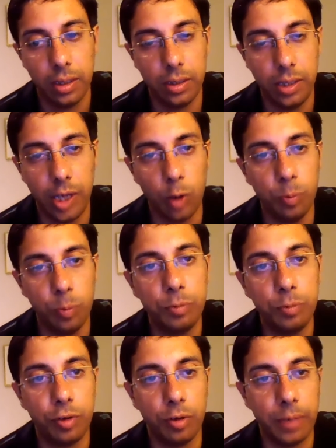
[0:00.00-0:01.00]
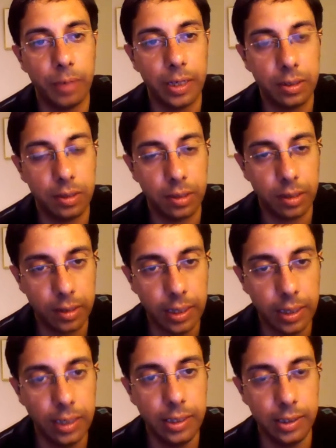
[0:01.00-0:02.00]
the output format
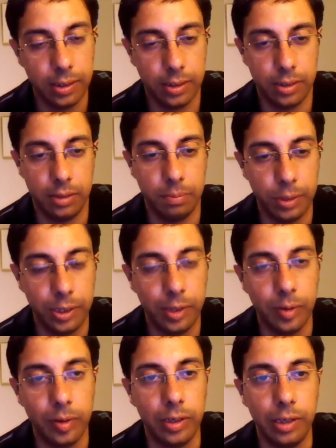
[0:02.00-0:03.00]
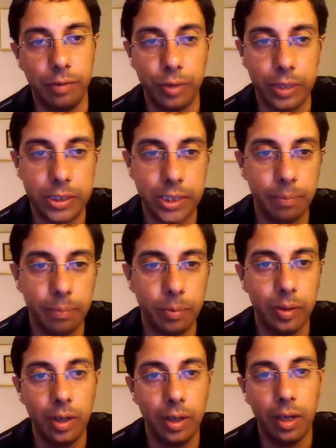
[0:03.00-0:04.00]
really particularly. For example,
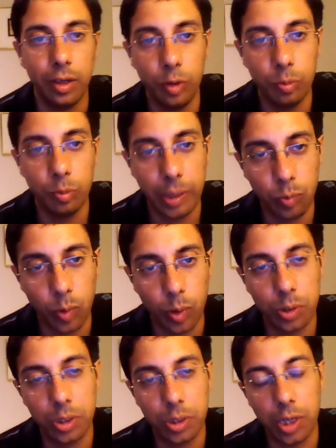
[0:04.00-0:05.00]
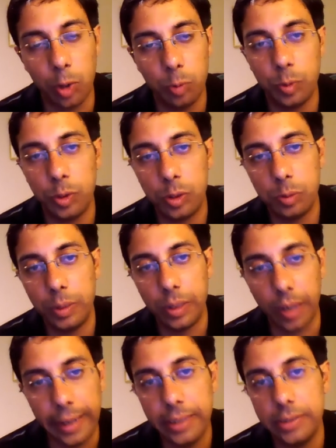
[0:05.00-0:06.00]
you may want the output to be
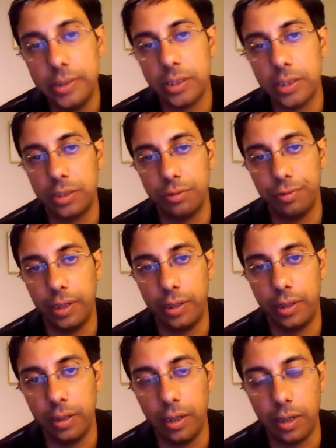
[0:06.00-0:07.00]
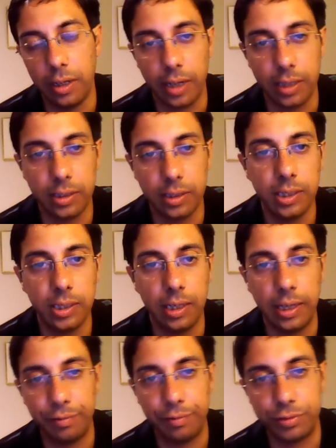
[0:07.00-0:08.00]
right justified rather than
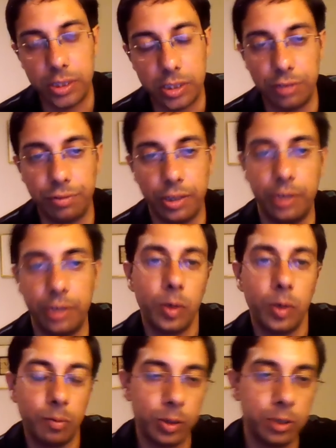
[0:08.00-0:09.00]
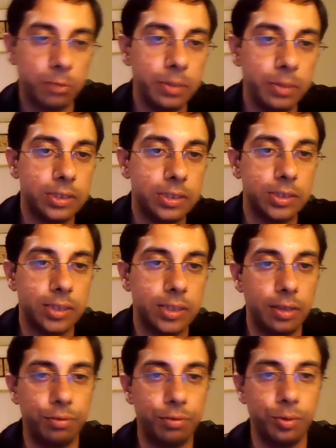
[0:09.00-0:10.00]
left justified. What it means is that
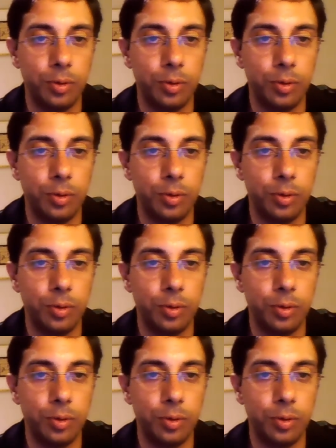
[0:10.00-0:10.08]
if